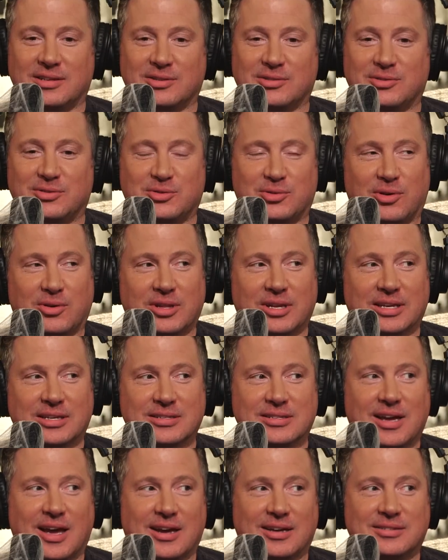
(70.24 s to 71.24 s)
he's trolling
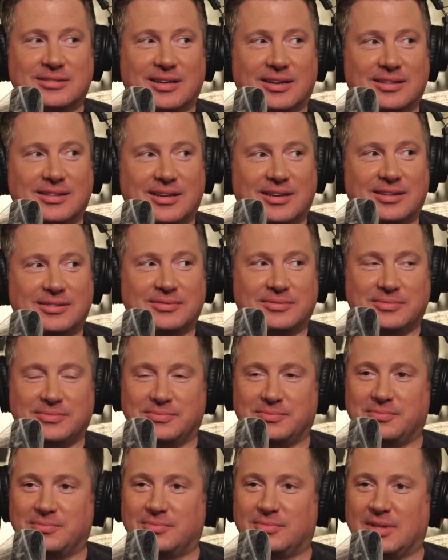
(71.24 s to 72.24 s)
his ex like that.
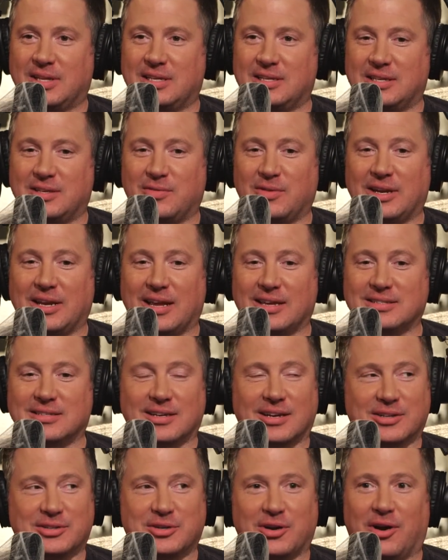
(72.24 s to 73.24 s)
He even has
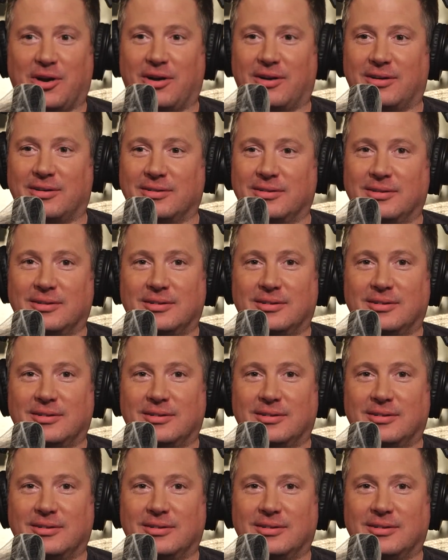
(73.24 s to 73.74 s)
a guitar.